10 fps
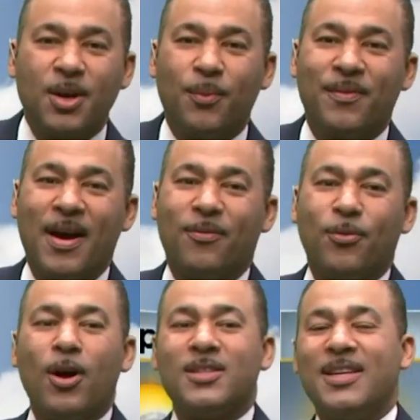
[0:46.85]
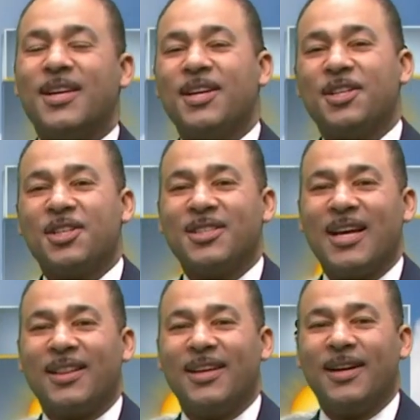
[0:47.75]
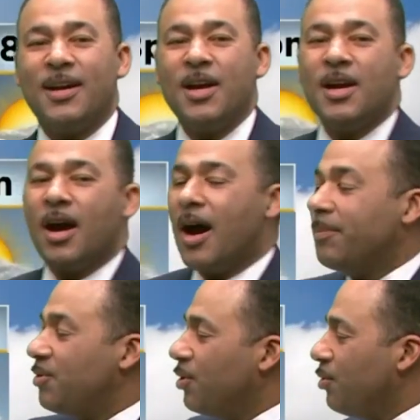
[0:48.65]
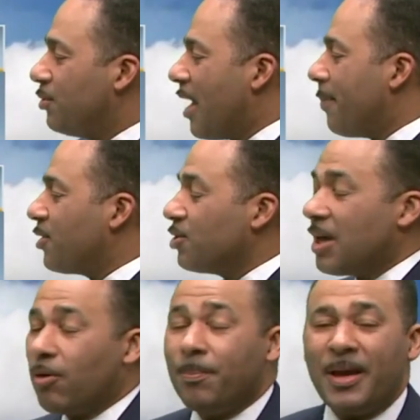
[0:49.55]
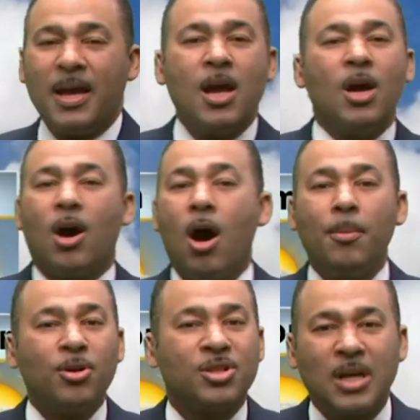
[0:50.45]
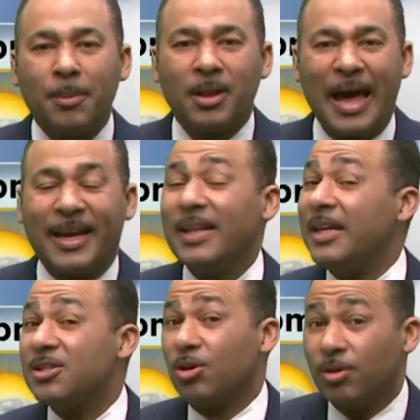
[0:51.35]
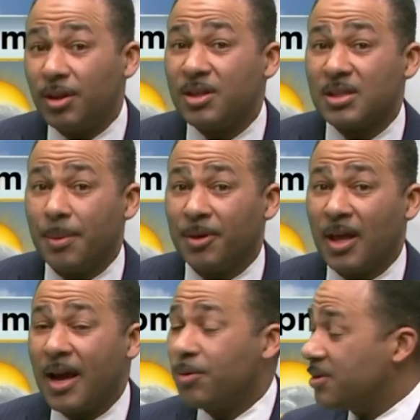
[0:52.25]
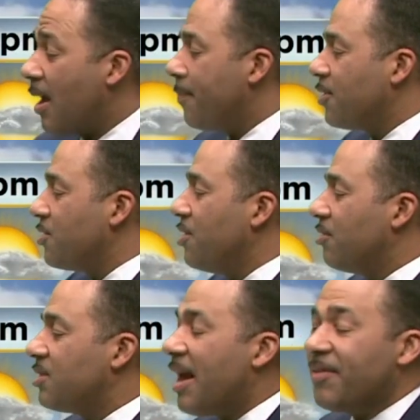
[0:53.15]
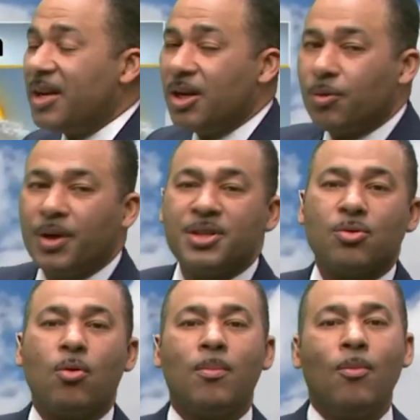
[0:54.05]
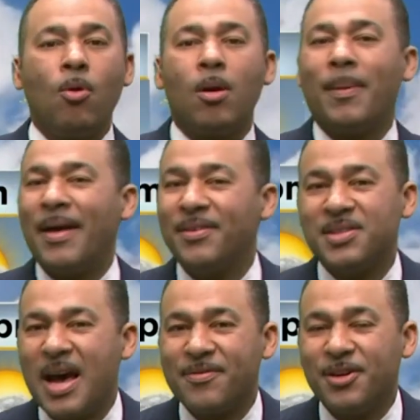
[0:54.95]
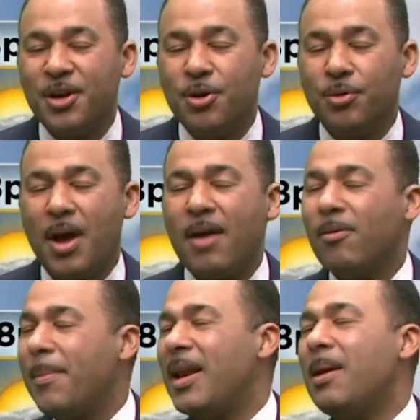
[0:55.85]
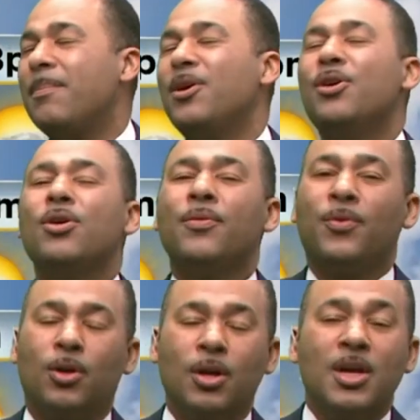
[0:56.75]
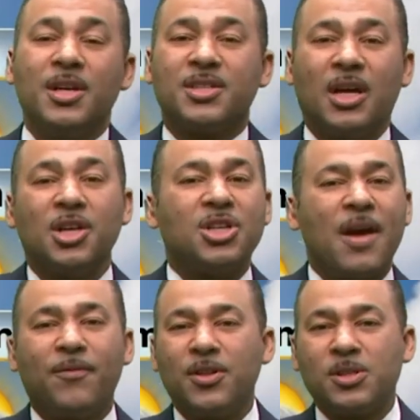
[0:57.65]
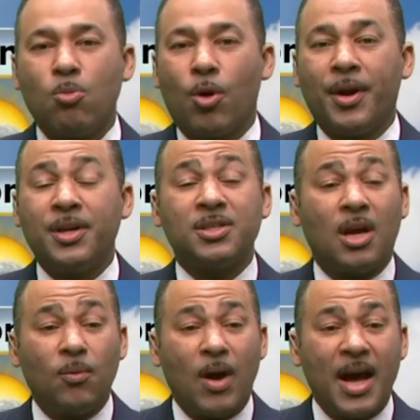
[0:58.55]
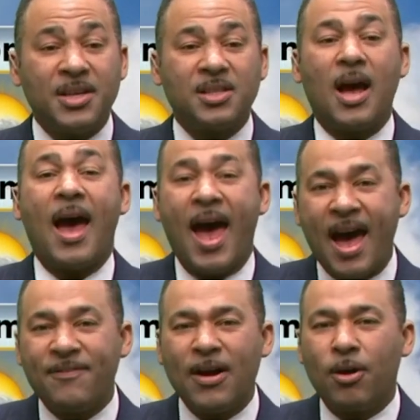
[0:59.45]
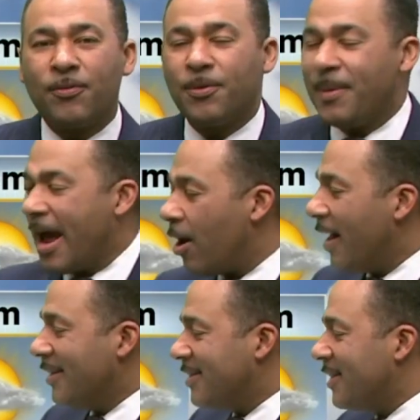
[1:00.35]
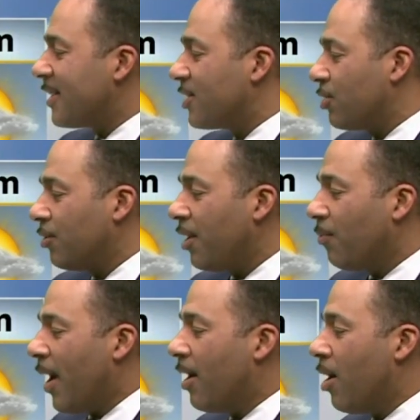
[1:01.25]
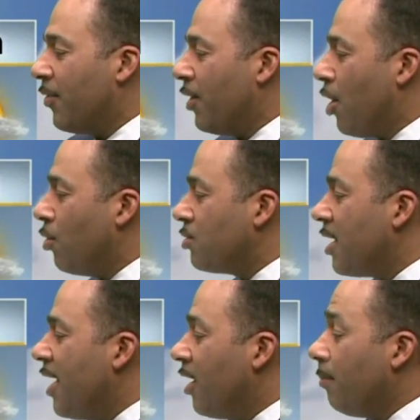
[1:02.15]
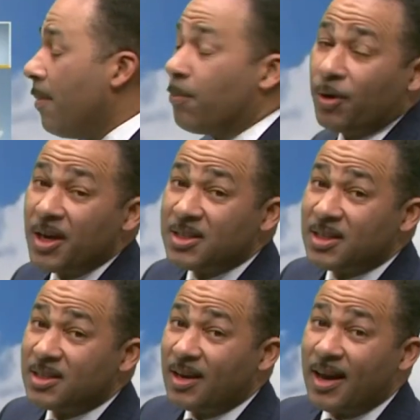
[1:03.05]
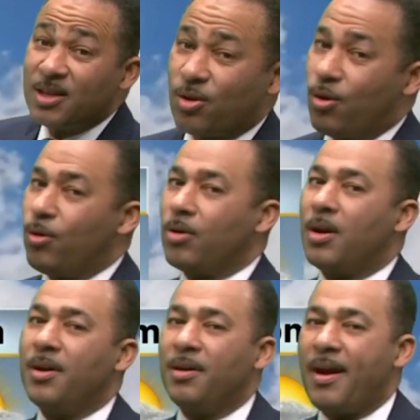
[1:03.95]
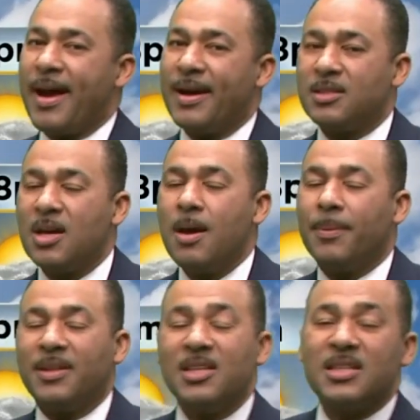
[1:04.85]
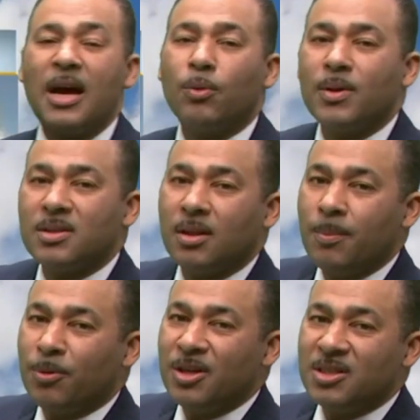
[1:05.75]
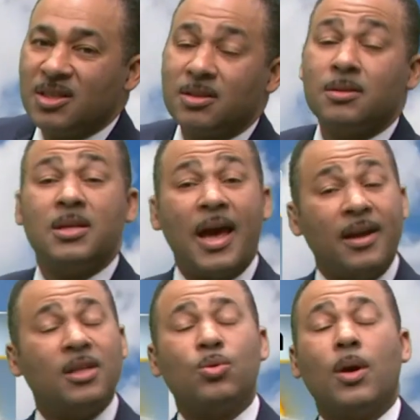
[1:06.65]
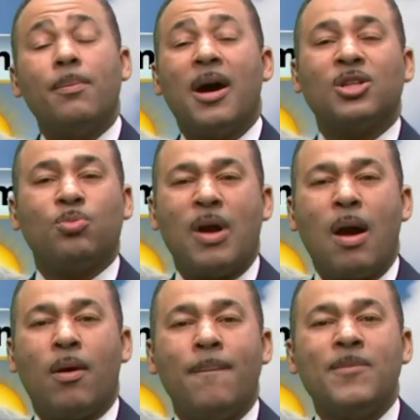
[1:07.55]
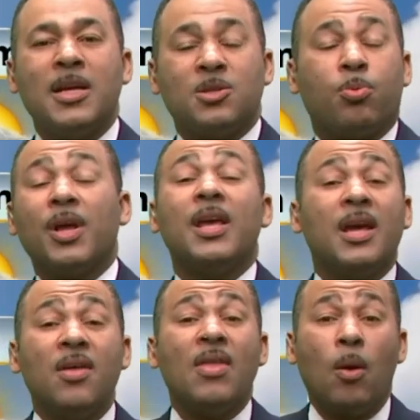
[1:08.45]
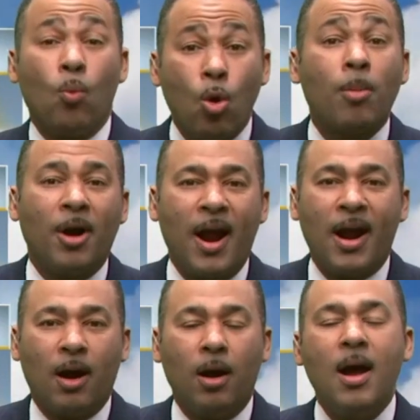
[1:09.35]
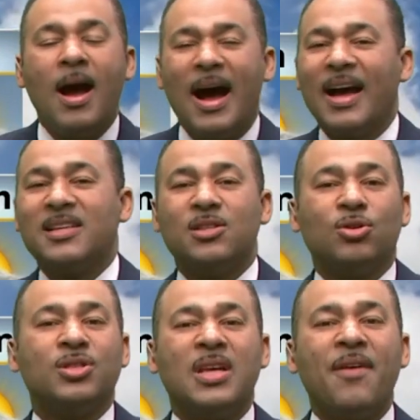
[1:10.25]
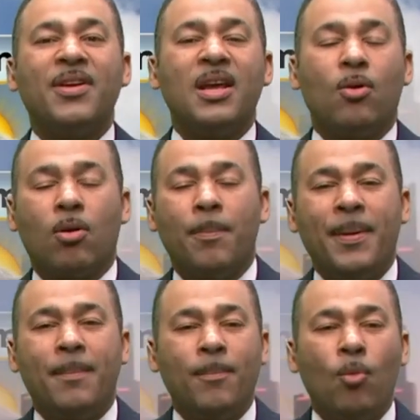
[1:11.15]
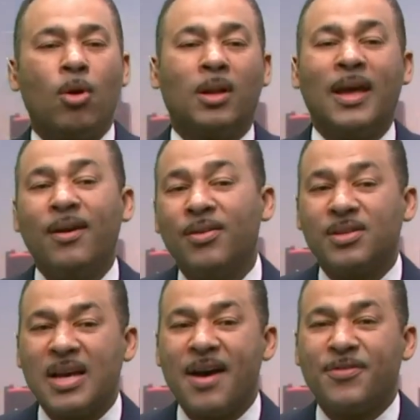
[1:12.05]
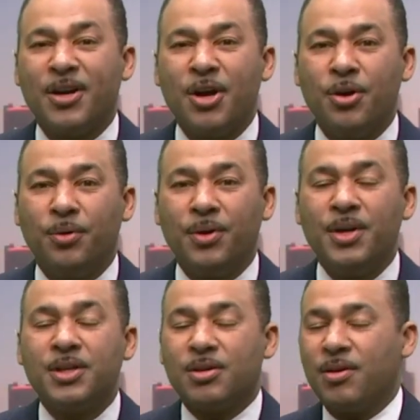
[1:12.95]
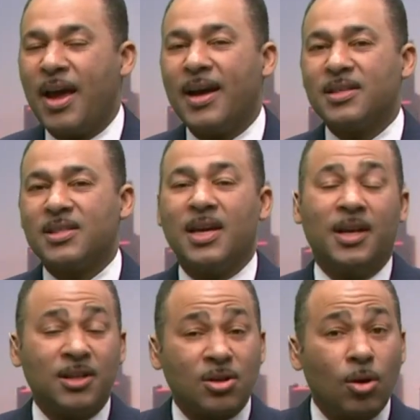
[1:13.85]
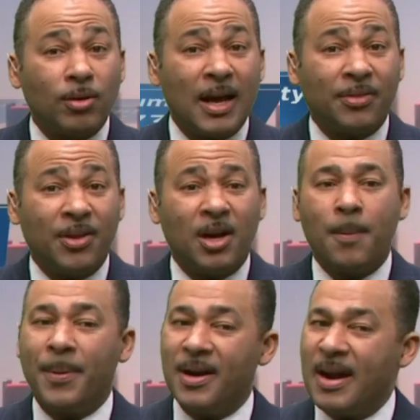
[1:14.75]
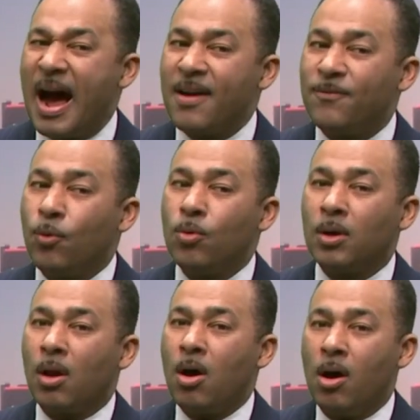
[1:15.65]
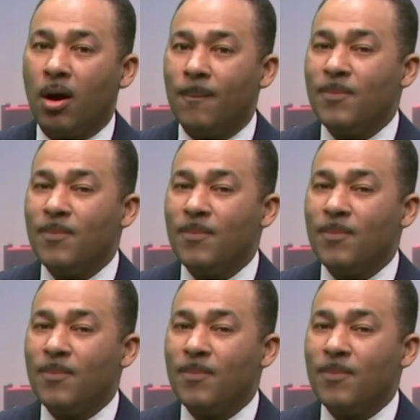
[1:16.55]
and we've got frosty conditions out there up to temperatures that will be almost summer-like, at least early summer-like, with temperatures near 70 degrees or more by this afternoon and remaining beautiful. Sunshine for this morning, sunrise a half hour from now at 6.30 right on the nose. It'll be breezy today, hold on to your hats, but these southwesterly breezes 10 10 to 20 miles per hour, it's bringing in that warmer air. Highs near 70 or a bit more later this afternoon. So yes, it is cold out there, but not for long.